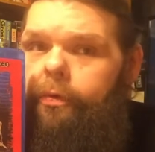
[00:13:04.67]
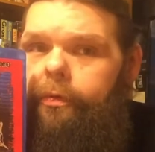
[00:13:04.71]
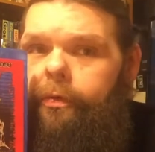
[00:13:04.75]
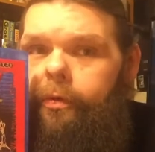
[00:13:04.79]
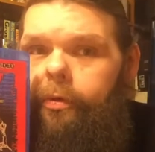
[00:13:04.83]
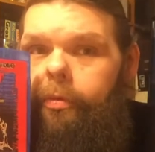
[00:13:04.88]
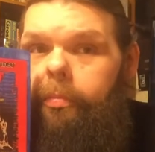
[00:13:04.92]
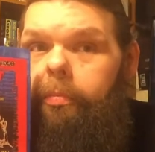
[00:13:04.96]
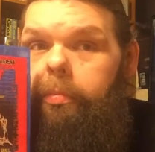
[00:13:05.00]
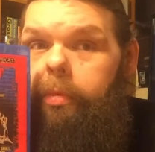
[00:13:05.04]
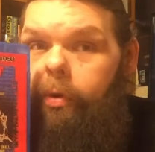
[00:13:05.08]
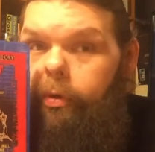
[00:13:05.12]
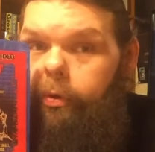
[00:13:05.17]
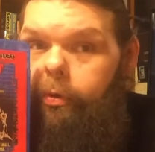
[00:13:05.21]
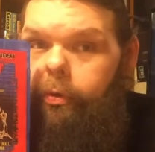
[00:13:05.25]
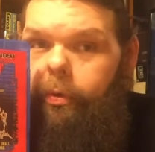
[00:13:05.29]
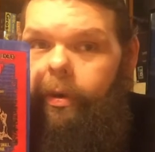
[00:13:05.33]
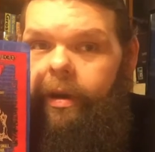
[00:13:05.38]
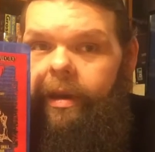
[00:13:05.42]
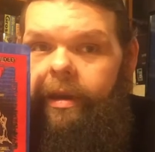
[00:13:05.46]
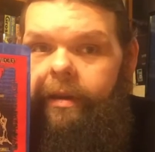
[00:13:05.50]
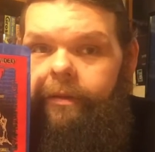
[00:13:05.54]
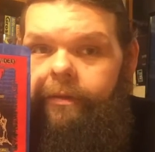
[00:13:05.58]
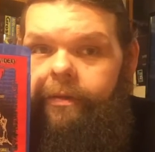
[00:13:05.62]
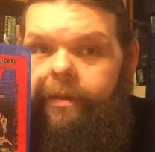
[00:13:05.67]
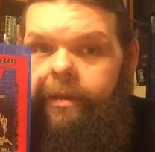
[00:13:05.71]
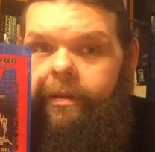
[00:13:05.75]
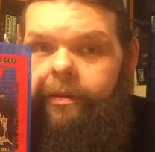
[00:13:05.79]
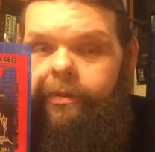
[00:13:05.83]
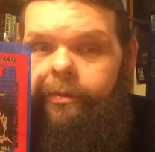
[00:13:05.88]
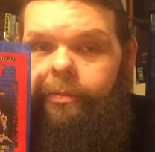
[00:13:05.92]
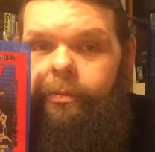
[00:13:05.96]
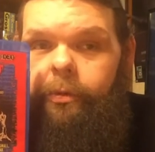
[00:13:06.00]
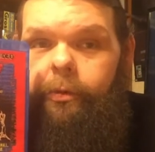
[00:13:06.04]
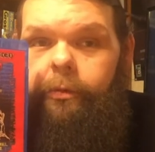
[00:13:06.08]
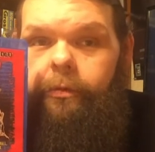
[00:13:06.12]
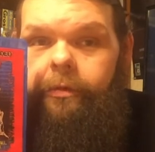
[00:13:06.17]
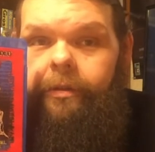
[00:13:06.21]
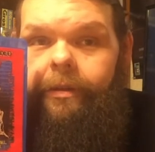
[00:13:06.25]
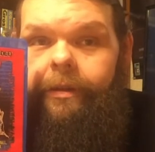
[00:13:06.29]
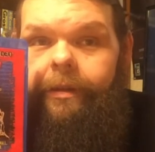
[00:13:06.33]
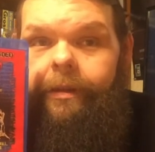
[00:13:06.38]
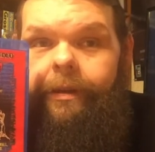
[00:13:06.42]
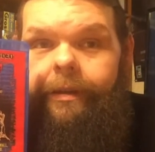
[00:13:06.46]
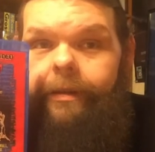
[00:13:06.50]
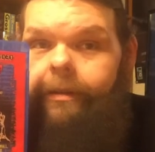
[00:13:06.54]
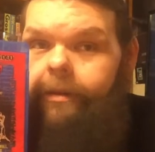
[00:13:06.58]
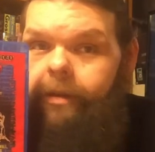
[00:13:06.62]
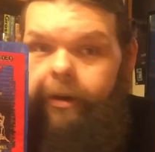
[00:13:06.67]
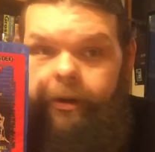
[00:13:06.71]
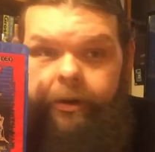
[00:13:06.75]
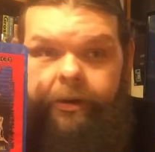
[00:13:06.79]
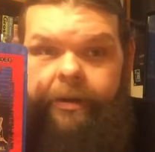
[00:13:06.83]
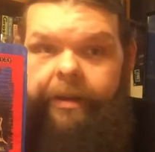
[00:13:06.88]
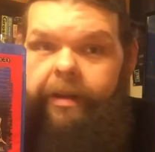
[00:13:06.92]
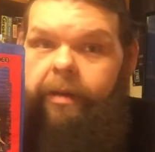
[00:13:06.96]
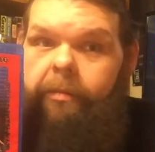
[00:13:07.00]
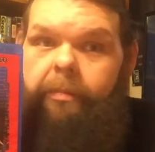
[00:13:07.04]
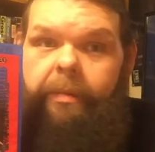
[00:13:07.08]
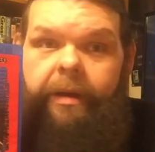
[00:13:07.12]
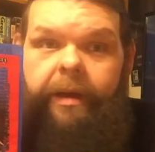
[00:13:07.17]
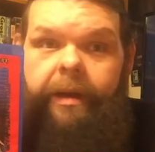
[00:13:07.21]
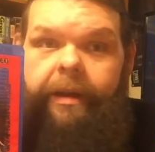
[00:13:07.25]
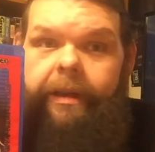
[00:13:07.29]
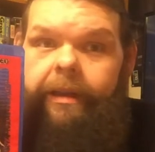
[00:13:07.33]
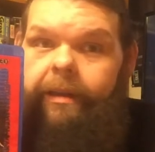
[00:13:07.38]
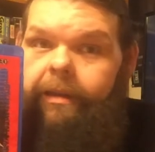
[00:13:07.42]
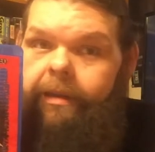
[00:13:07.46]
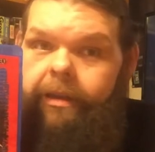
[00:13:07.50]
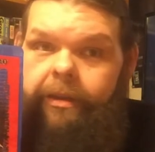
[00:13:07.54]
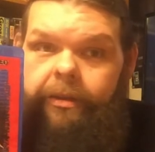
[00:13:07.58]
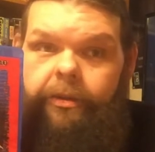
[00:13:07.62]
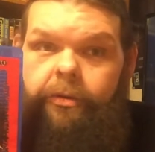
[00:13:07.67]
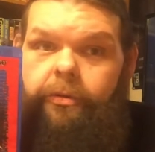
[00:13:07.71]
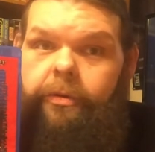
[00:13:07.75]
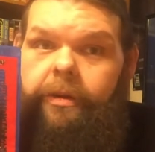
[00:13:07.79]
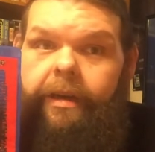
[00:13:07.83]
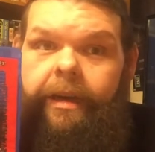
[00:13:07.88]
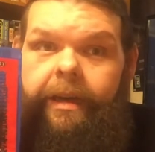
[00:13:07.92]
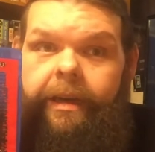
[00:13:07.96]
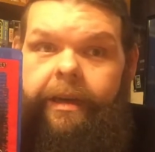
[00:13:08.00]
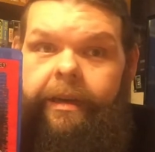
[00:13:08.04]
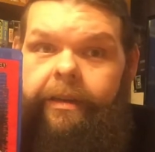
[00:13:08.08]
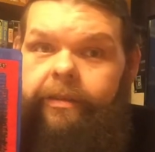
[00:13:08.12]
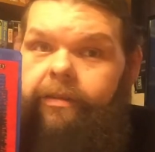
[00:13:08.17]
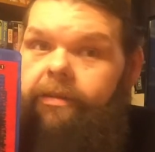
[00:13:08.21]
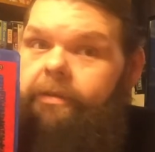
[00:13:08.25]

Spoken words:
Blu-ray of this movie, talking about it to you guys